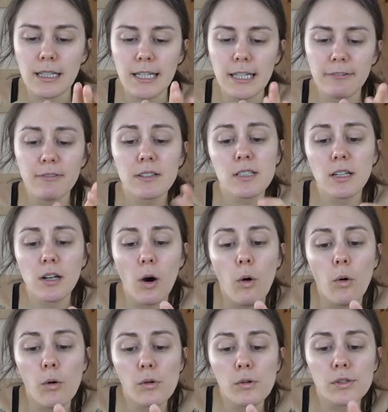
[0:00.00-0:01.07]
If it's gonna
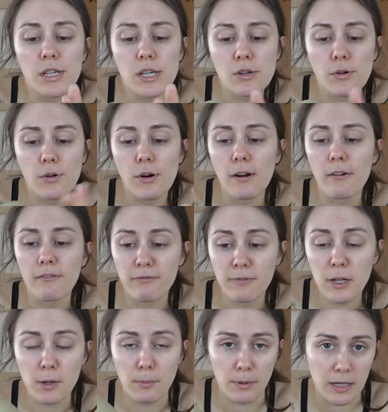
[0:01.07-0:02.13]
hold your
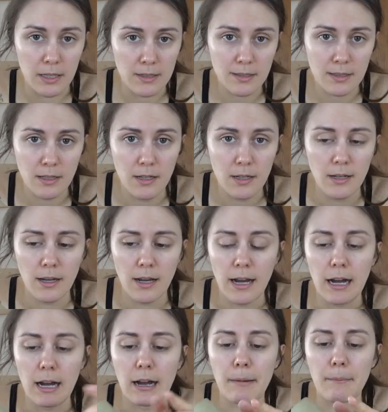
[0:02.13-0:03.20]
fingerprints,
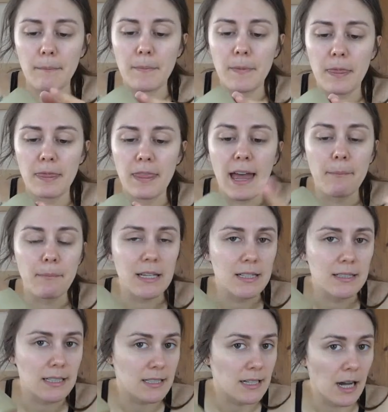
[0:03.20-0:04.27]
um, that
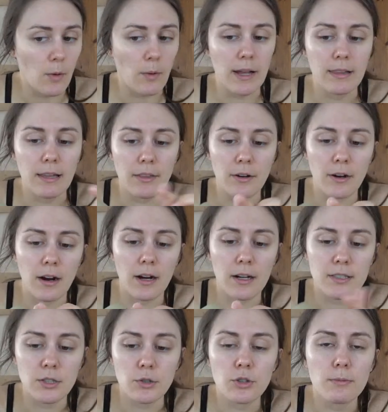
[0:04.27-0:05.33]
means it's not quite leather
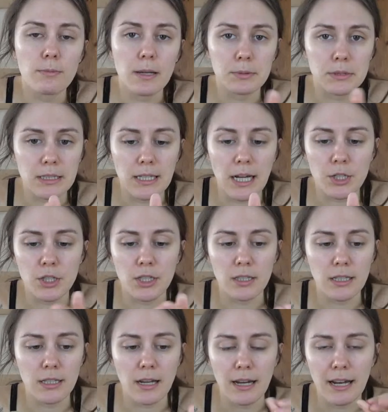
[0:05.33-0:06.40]
hard. So you should be able to touch it
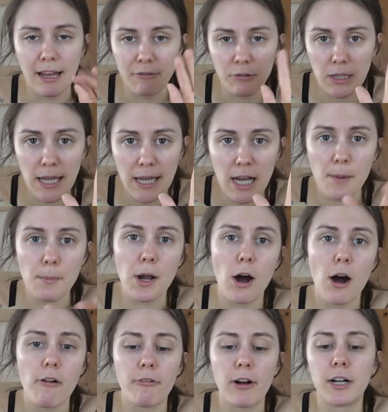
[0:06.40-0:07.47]
and not have clay coming
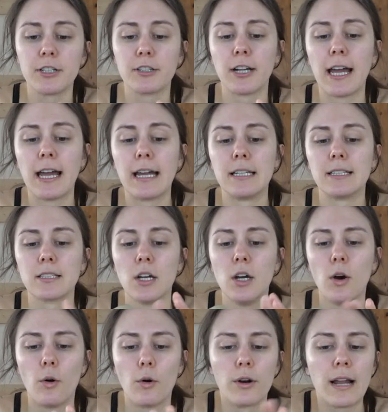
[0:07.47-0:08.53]
off on your hands
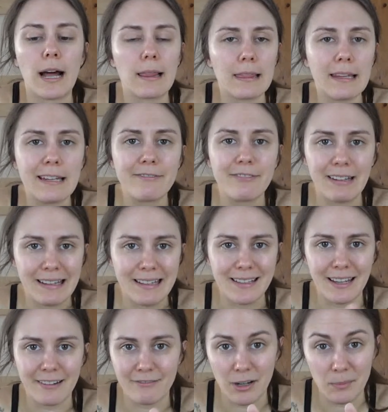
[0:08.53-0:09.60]
or not leave an
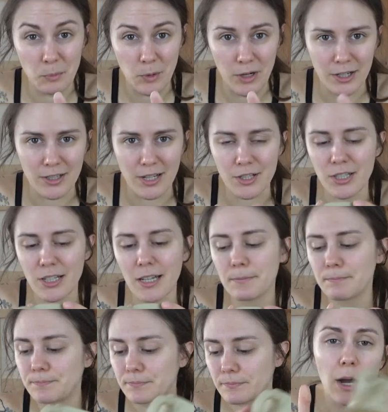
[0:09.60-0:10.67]
indent from where you're touching it.
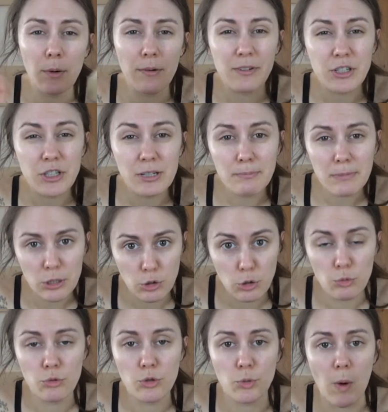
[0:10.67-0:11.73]
However, it shouldn't be
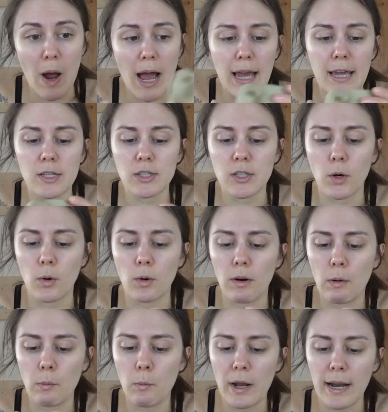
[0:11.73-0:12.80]
too dry.
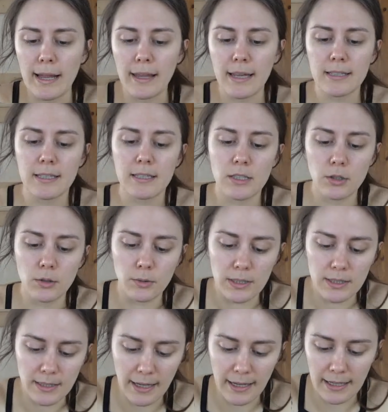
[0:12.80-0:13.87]
So what I like to do
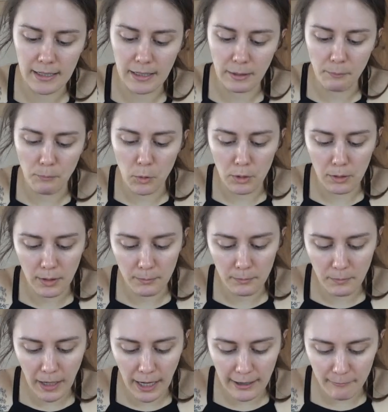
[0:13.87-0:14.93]
is I will
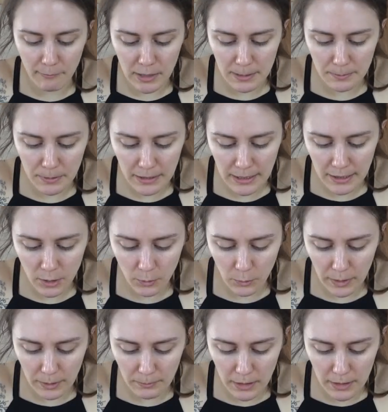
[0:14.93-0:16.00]
kind of manipulate the
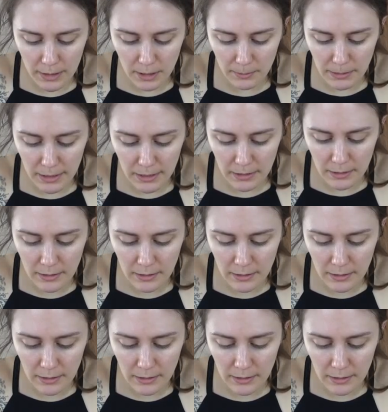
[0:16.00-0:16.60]
rim a little bit.